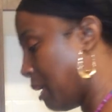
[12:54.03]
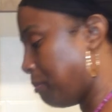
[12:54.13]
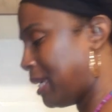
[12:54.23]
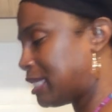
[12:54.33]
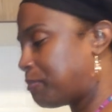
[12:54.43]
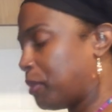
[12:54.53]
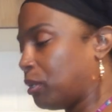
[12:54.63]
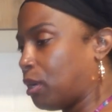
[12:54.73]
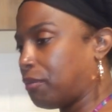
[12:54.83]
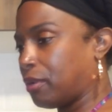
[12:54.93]
It may spill
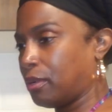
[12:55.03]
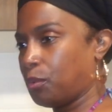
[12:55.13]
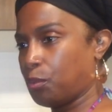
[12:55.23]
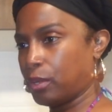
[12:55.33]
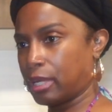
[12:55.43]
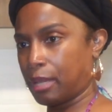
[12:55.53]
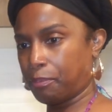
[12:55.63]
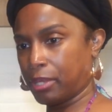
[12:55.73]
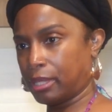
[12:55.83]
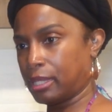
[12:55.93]
over when I
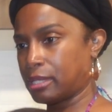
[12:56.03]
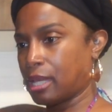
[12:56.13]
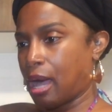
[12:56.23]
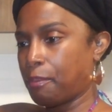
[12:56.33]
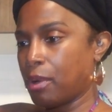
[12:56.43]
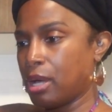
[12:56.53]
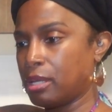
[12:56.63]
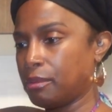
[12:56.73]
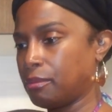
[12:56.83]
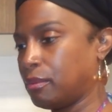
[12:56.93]
put the top
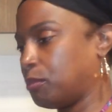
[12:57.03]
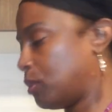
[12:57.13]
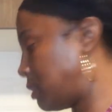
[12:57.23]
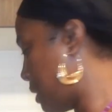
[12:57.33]
on, most